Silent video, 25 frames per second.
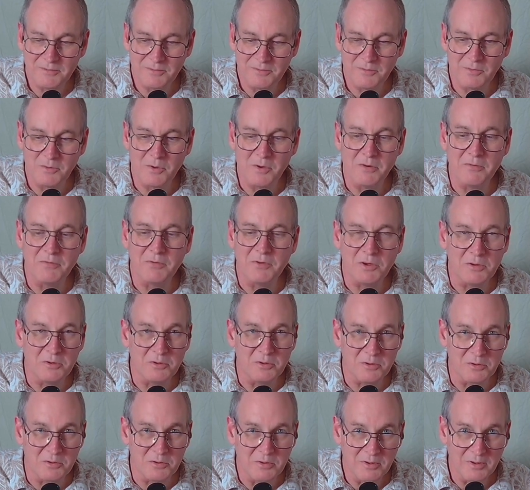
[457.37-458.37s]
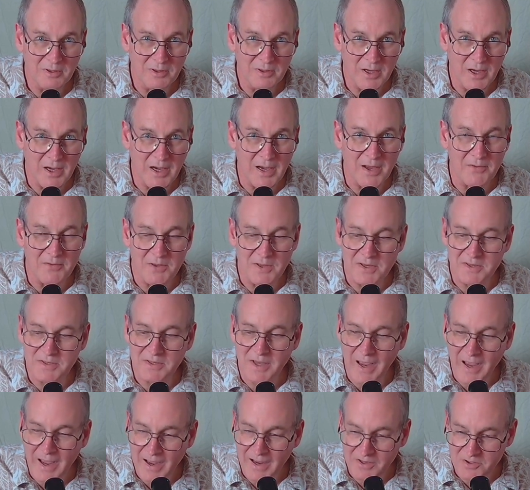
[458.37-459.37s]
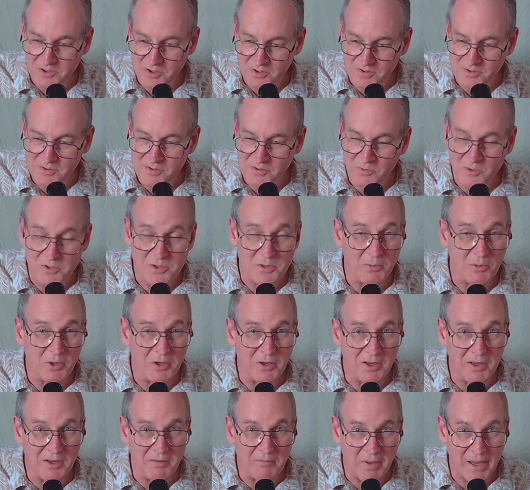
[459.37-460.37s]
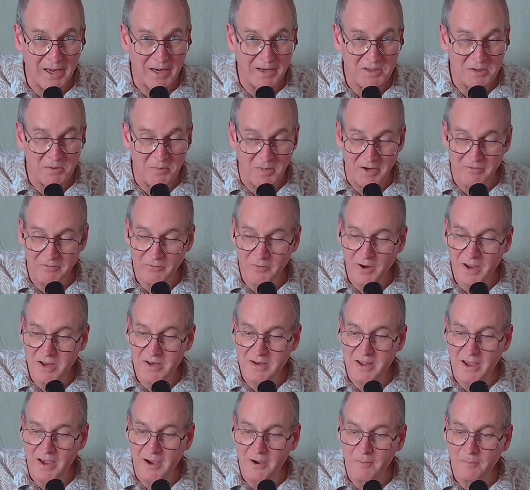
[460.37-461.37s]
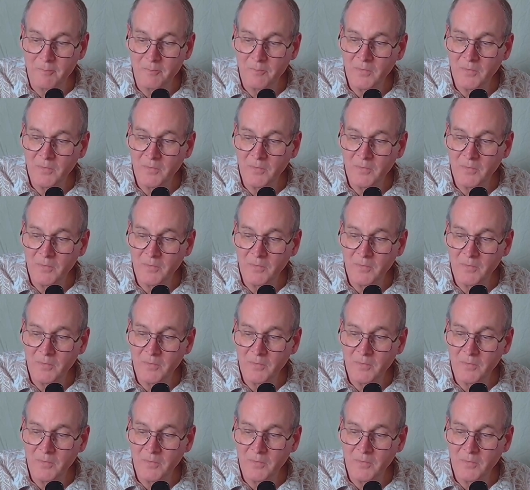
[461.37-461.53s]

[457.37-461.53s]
review on these actions, which I'm going to give back to my friend now.